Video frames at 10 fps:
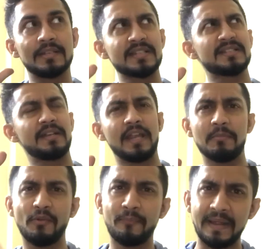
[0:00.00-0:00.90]
this is the
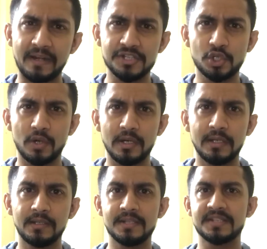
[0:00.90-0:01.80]
name of my
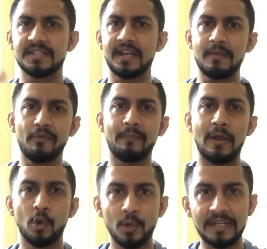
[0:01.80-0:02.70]
restaurant, this is the name of my
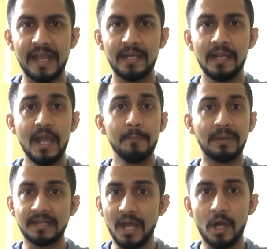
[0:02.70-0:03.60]
hotel,
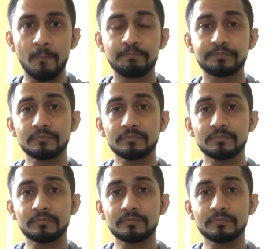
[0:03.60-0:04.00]
but now